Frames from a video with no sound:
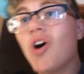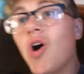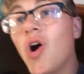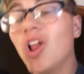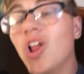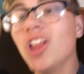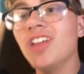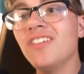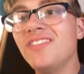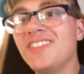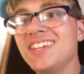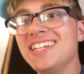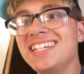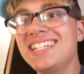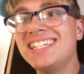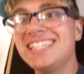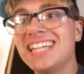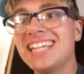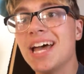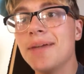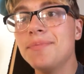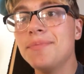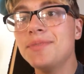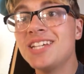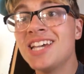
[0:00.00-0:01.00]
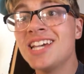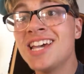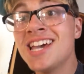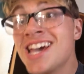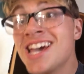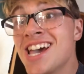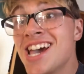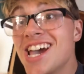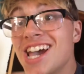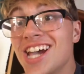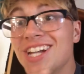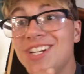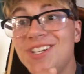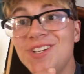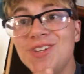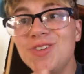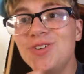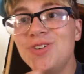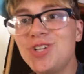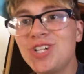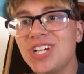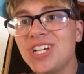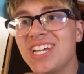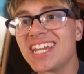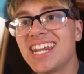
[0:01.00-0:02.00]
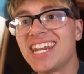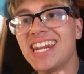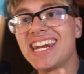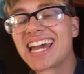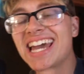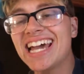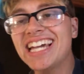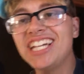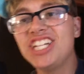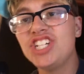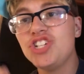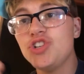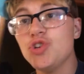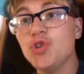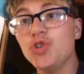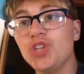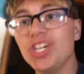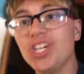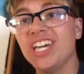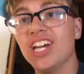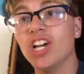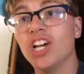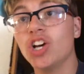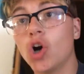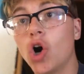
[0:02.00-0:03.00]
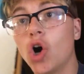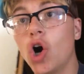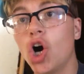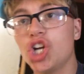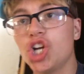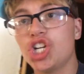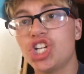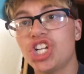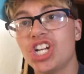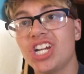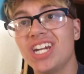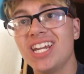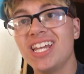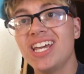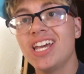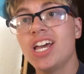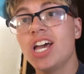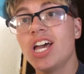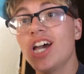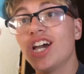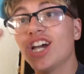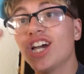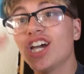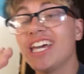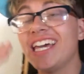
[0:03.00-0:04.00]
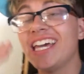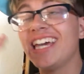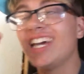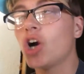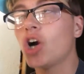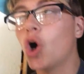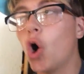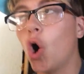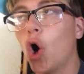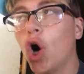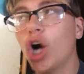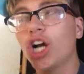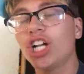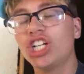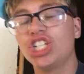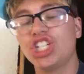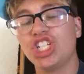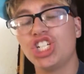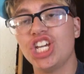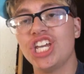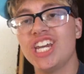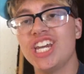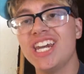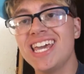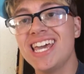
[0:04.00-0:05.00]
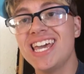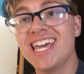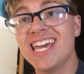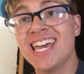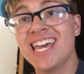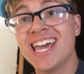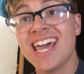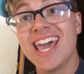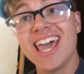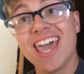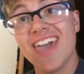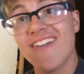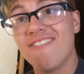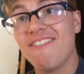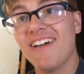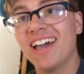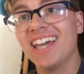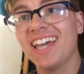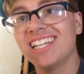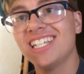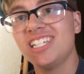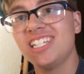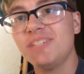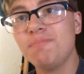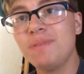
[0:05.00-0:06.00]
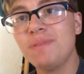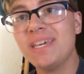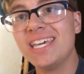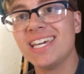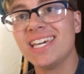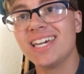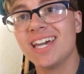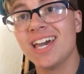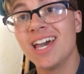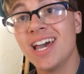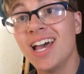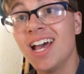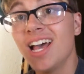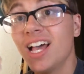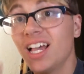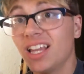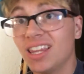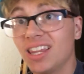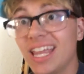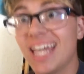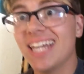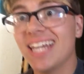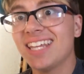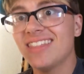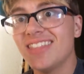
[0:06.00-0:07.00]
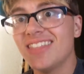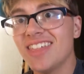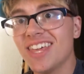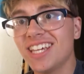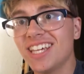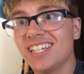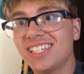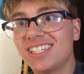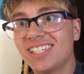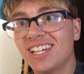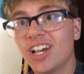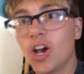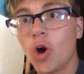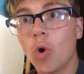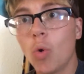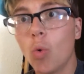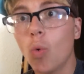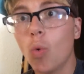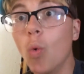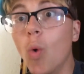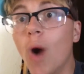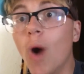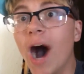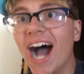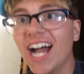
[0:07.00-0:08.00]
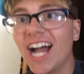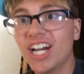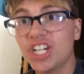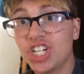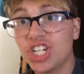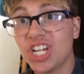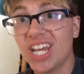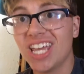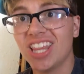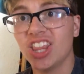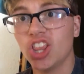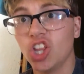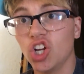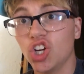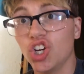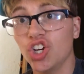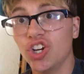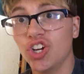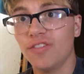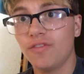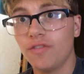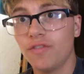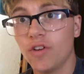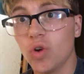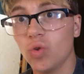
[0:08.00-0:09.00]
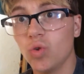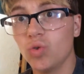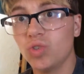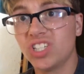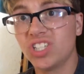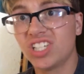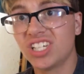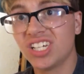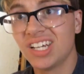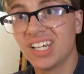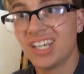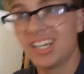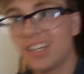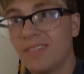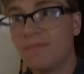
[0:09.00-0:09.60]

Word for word: all of these steps, you should get a nice juicy concoction. Concoction. If I can speak like this, watch and learn, folks.